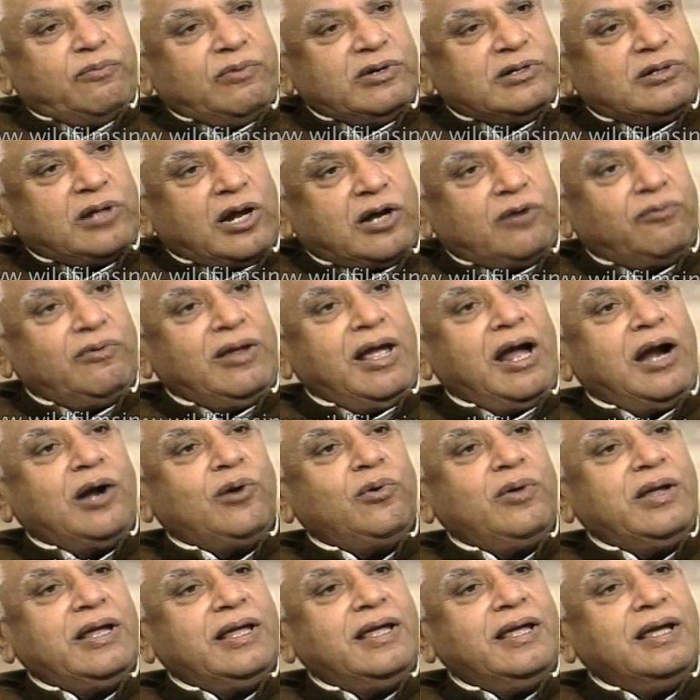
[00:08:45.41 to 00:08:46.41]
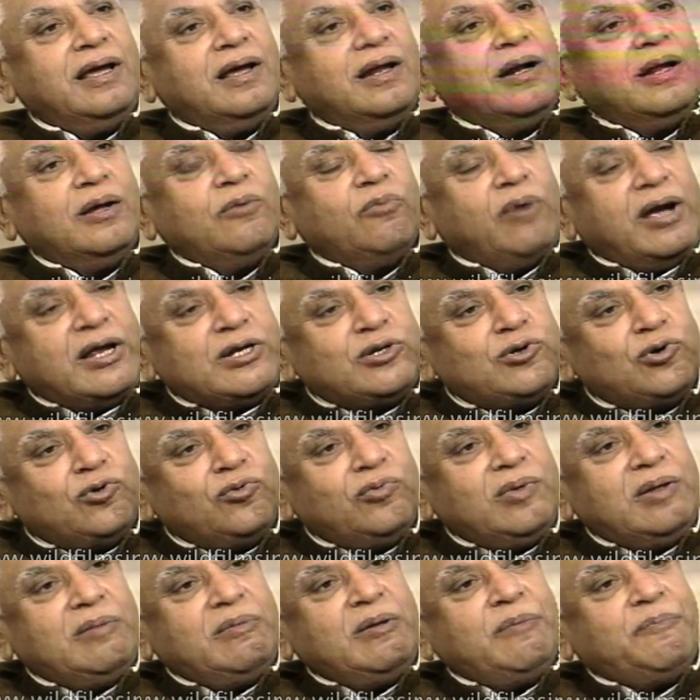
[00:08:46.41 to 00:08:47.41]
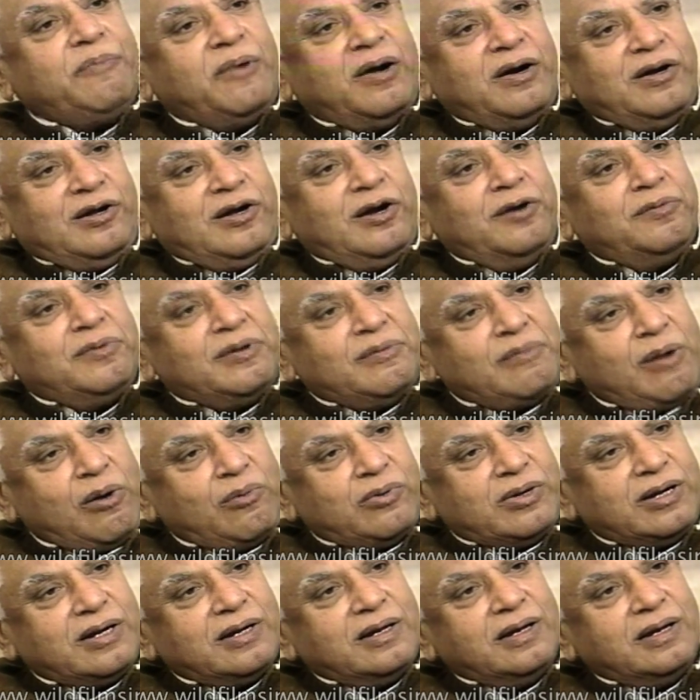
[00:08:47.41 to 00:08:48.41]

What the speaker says: With that we are doing here. Why should we be perturbed about it?